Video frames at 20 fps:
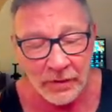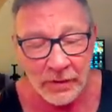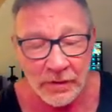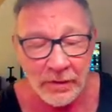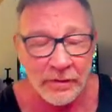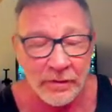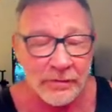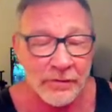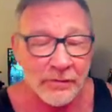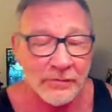
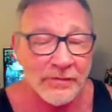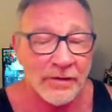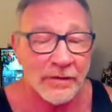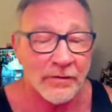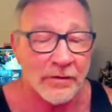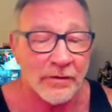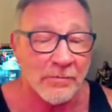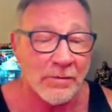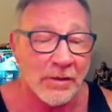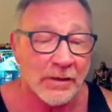Don't tell
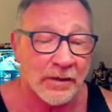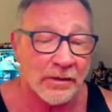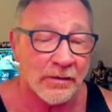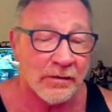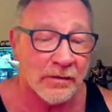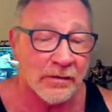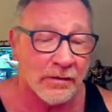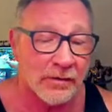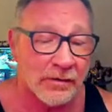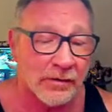anybody.
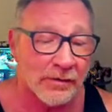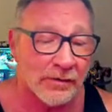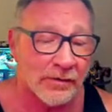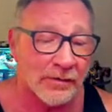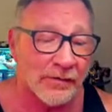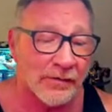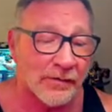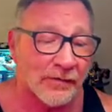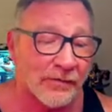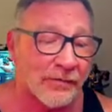
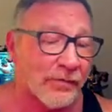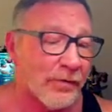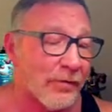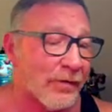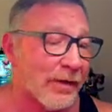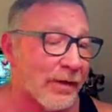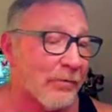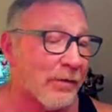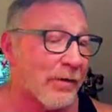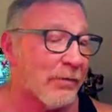So
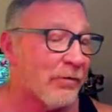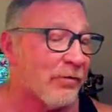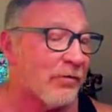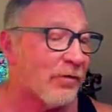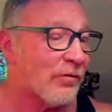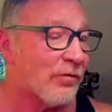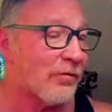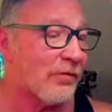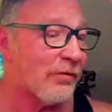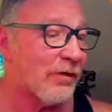anyway, we just
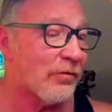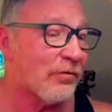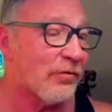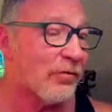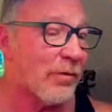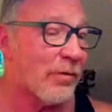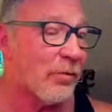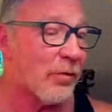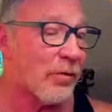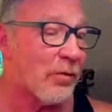finished up
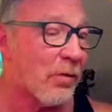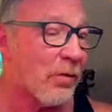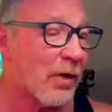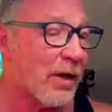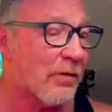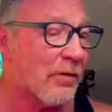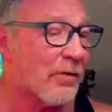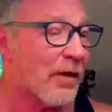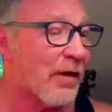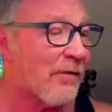with the brown
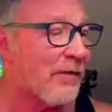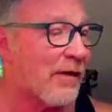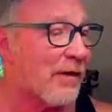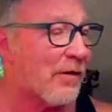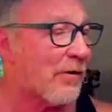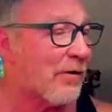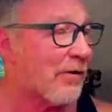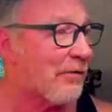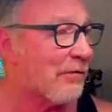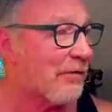on there. I
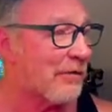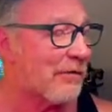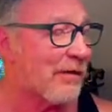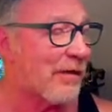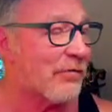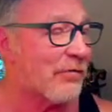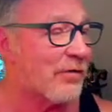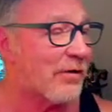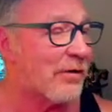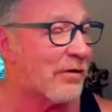think that's
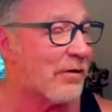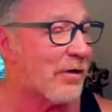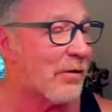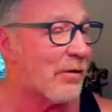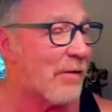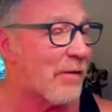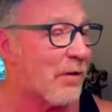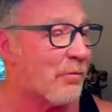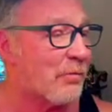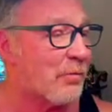gonna come
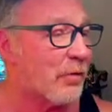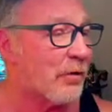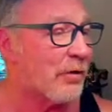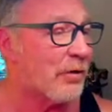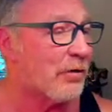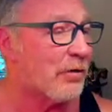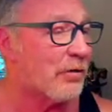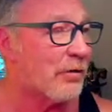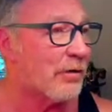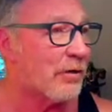out pretty
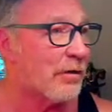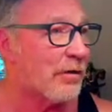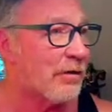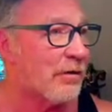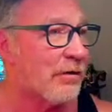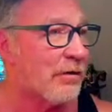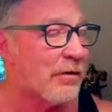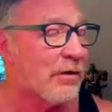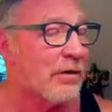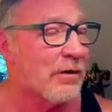good.
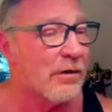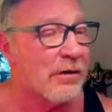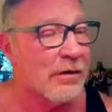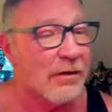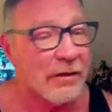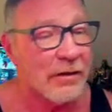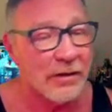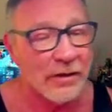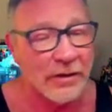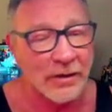
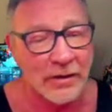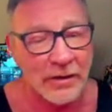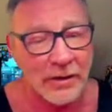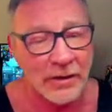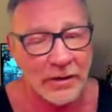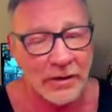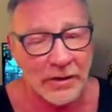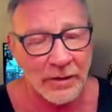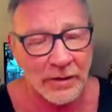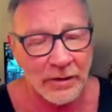
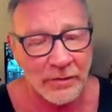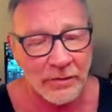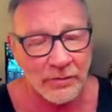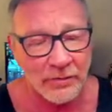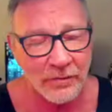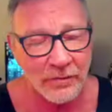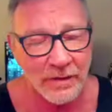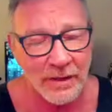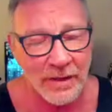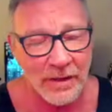And
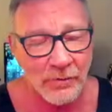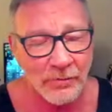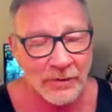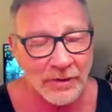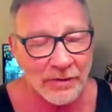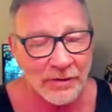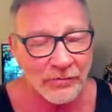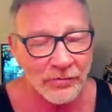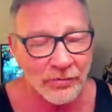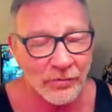now we can
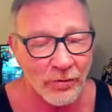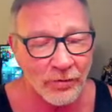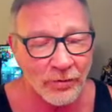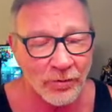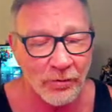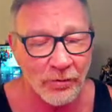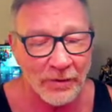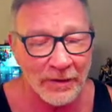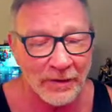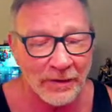start
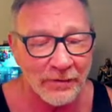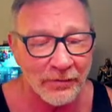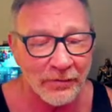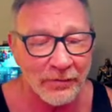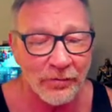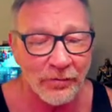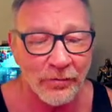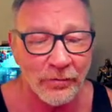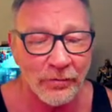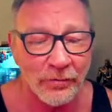going
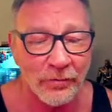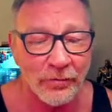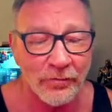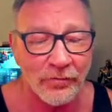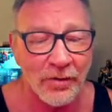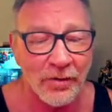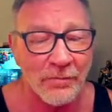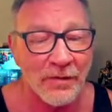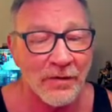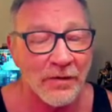into some
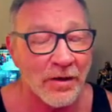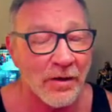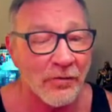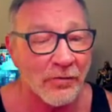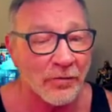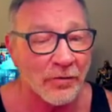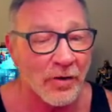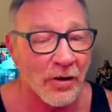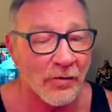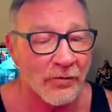of the other
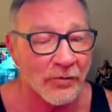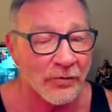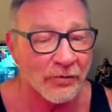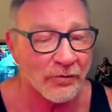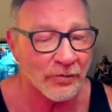colors.